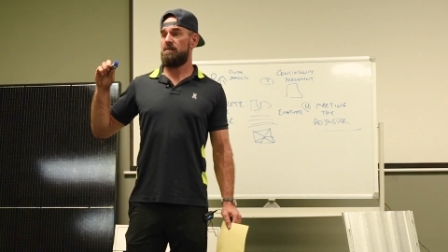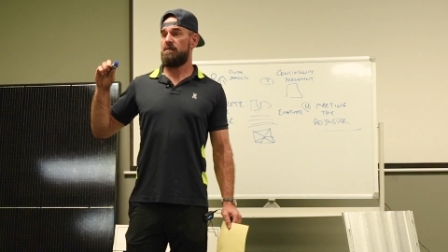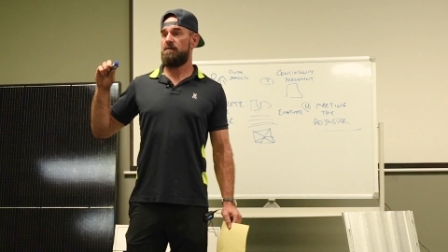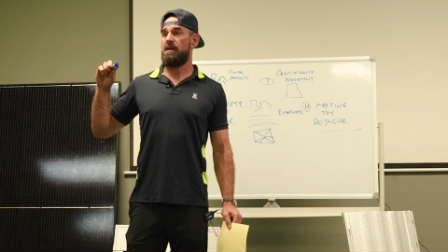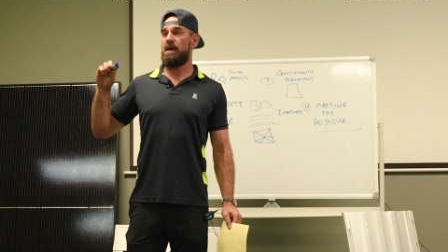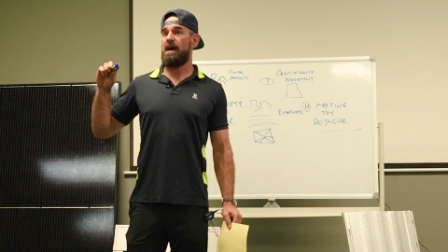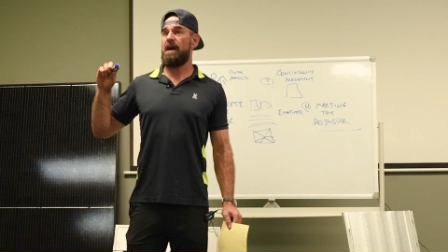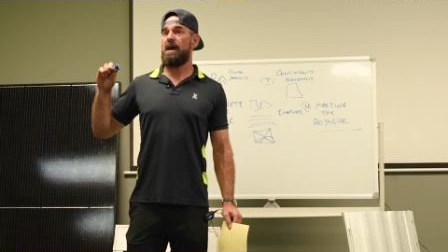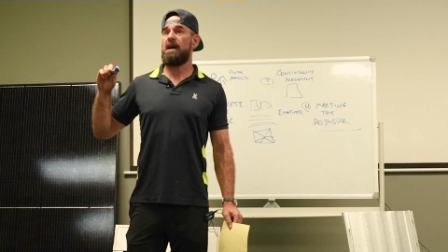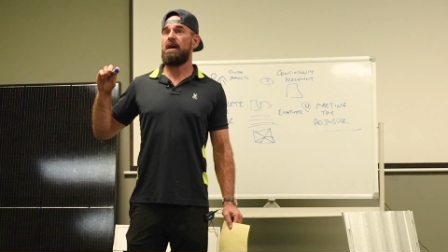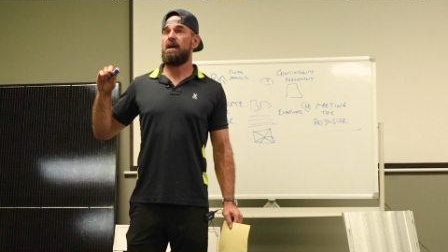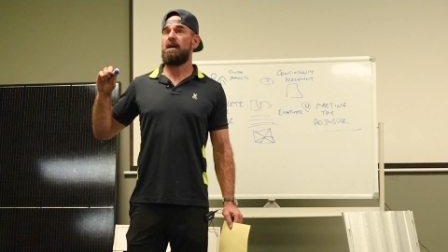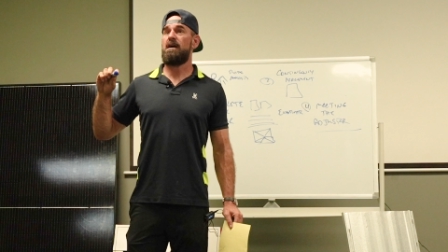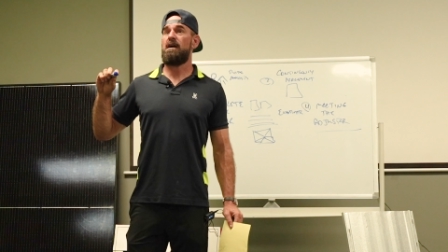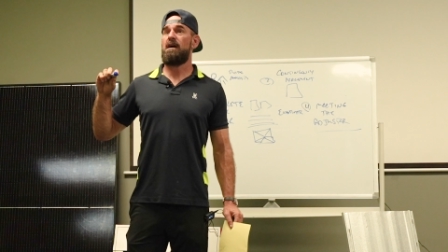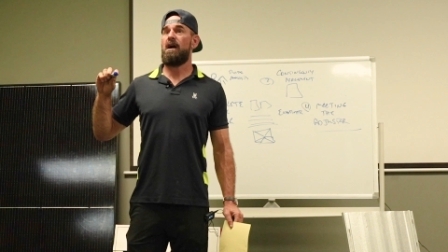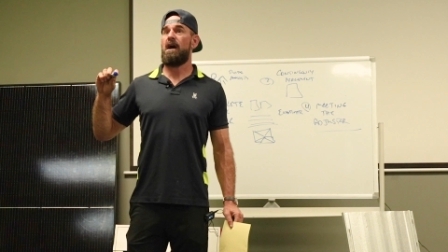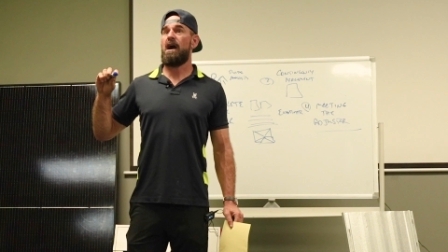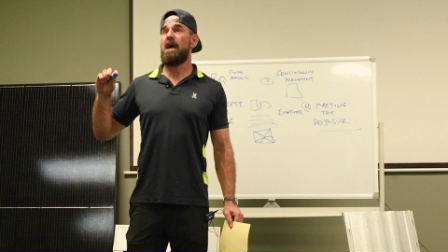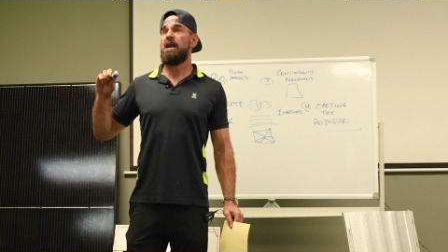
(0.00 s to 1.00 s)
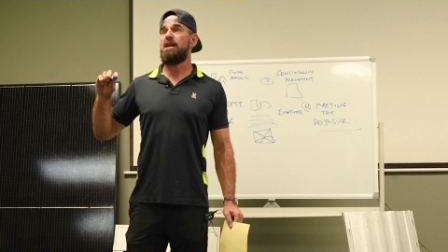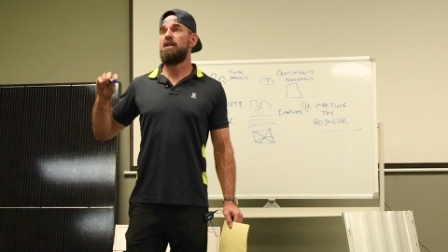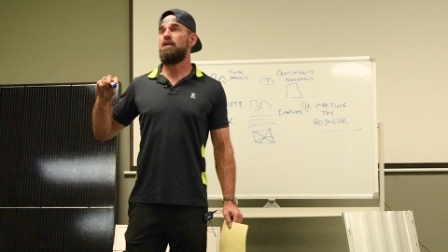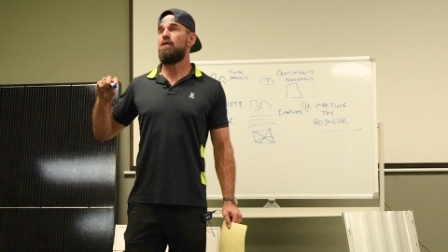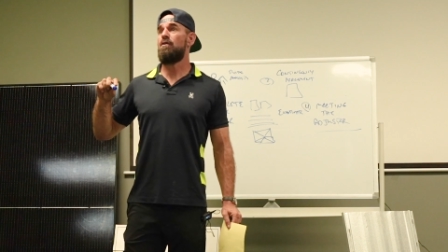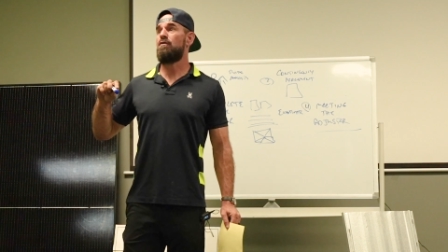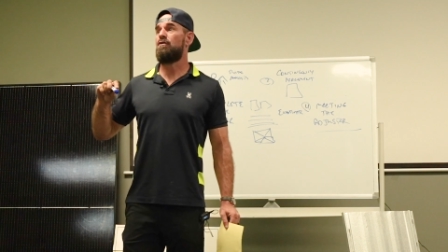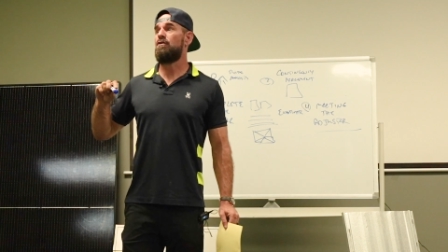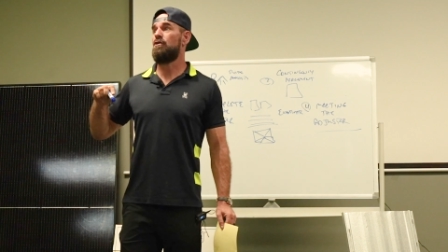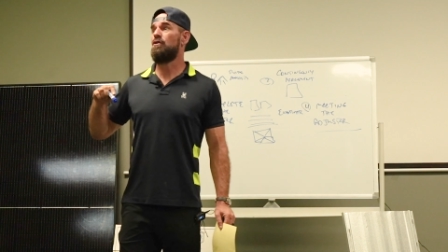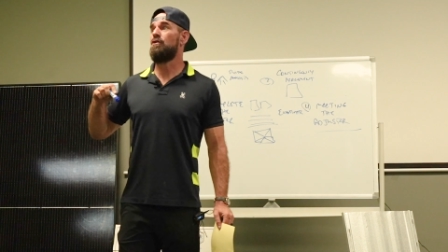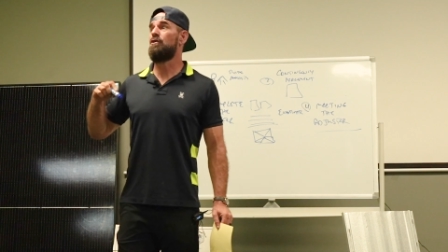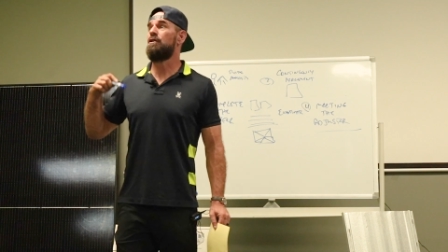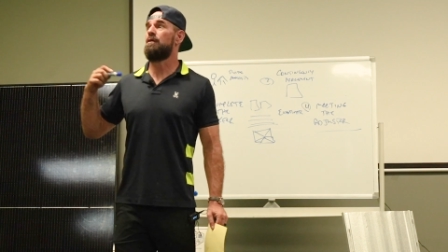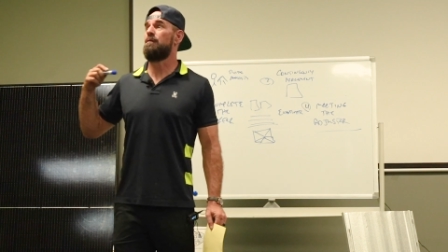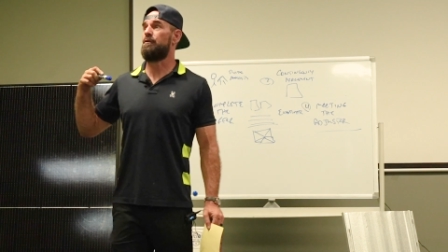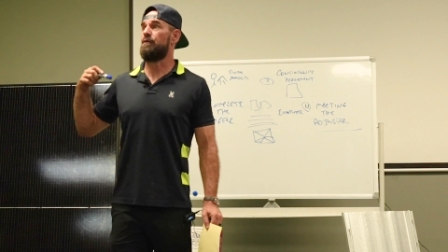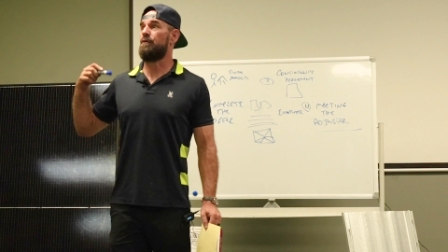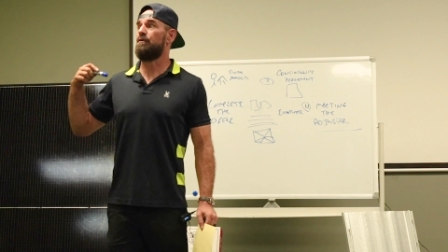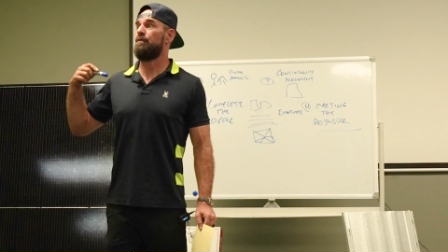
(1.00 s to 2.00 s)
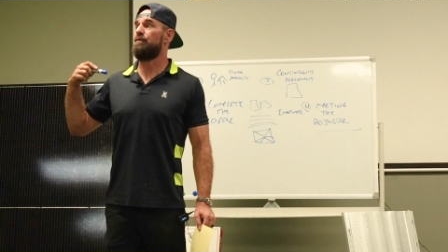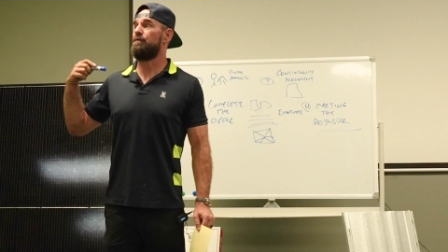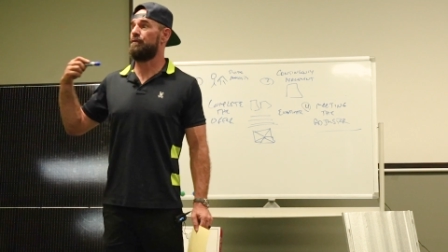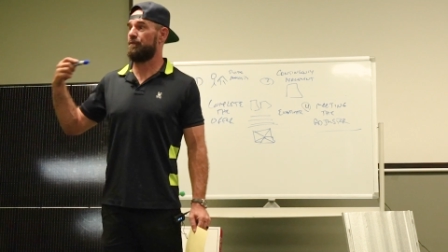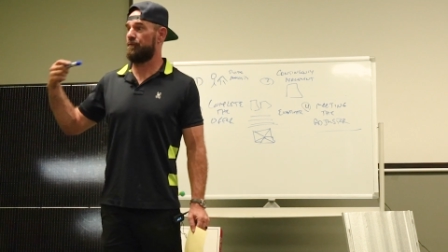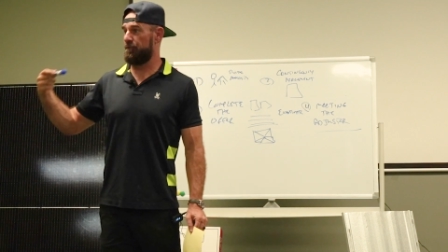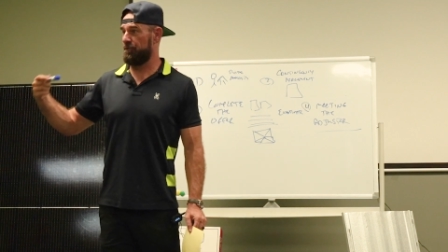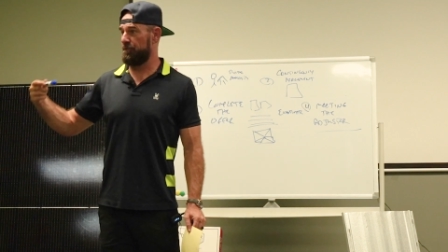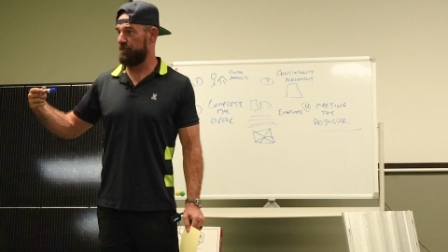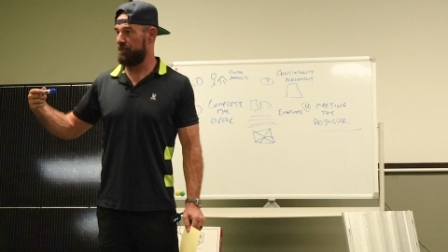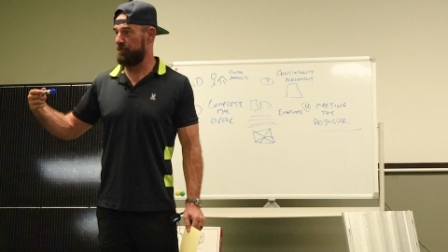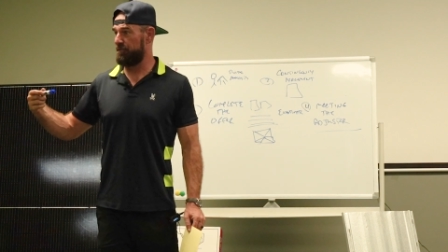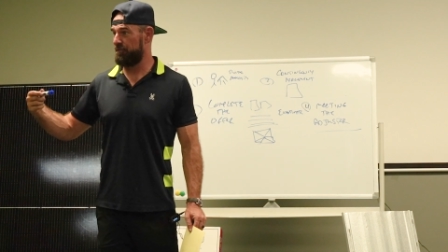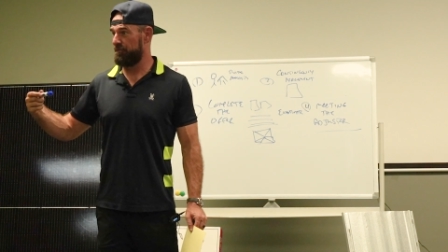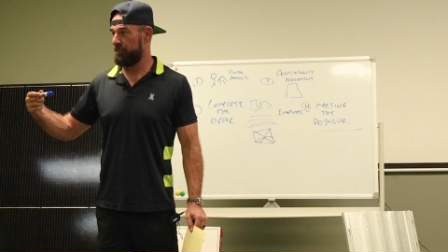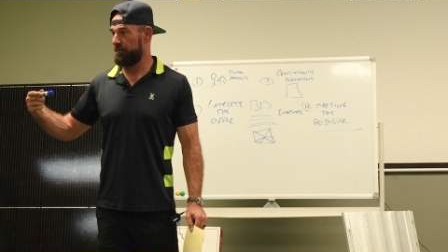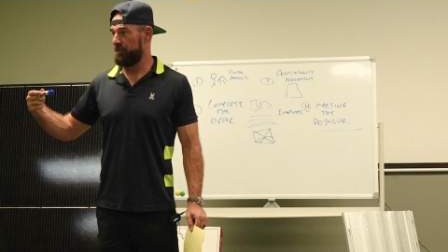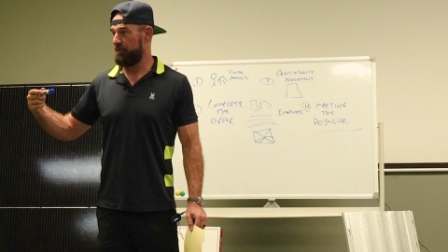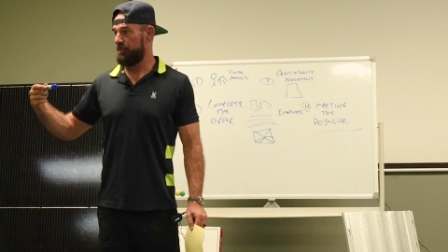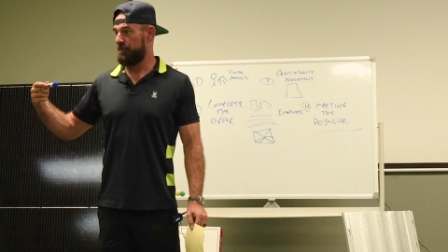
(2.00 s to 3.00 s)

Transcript: that I know could approve the roof.